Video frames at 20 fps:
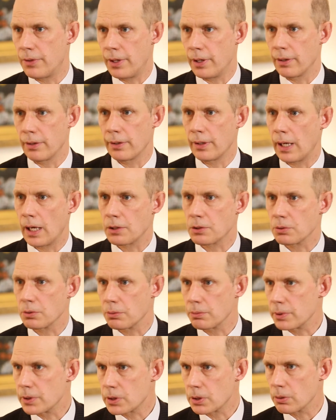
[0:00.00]
their
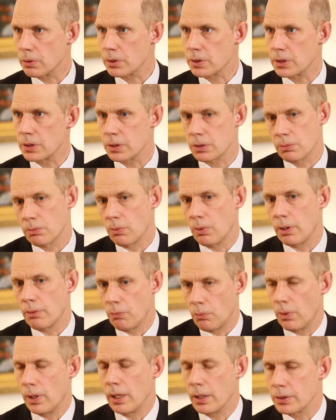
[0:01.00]
natural resources.
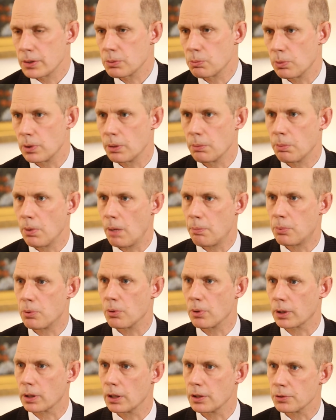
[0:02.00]
What else would a
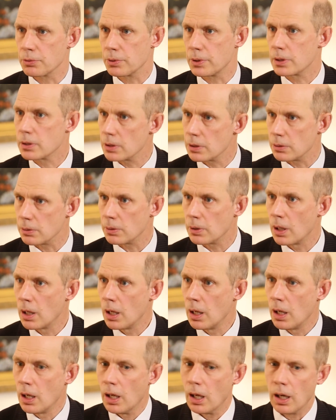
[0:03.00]
poor country do?
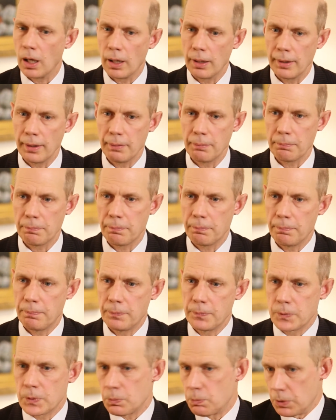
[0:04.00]

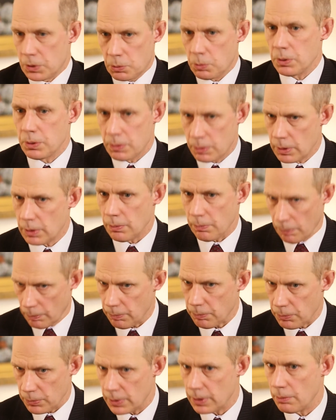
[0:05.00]
Which would
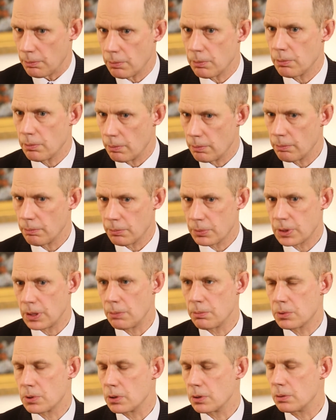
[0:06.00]

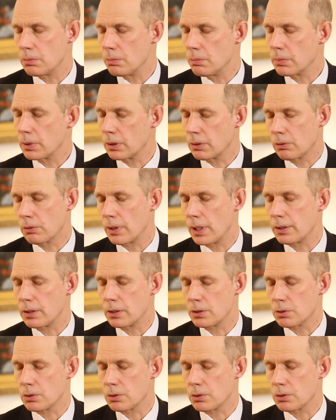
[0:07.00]
seem to create the